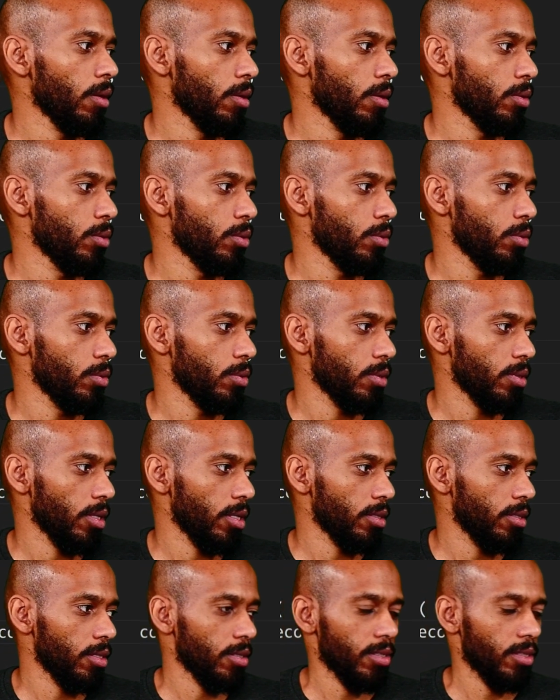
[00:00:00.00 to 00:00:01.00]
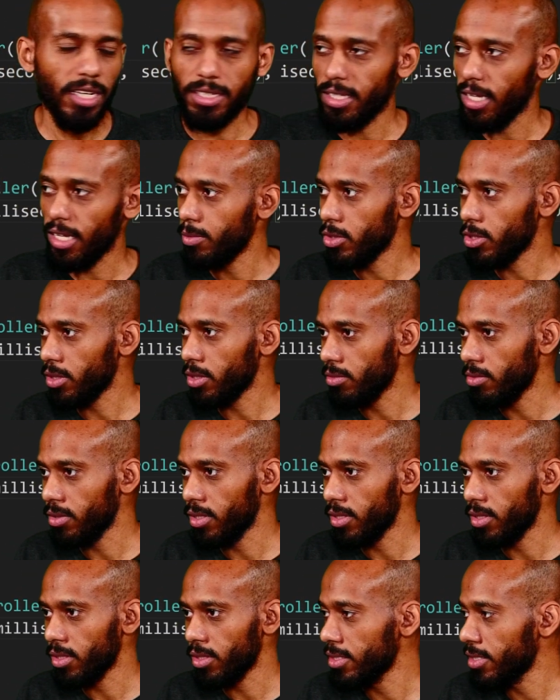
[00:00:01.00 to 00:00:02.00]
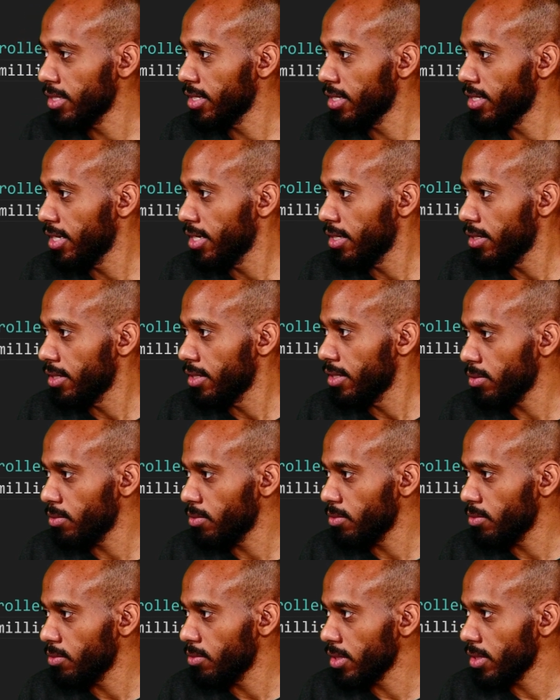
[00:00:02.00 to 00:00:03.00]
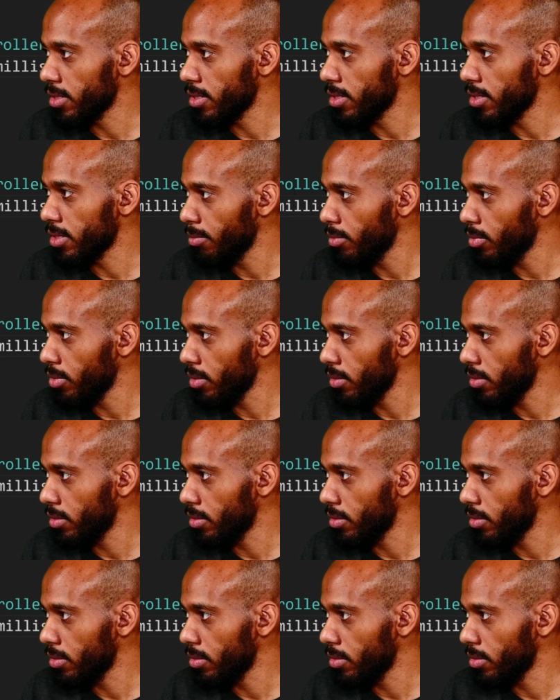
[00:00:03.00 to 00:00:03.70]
it did take time, sorry for that. So for example,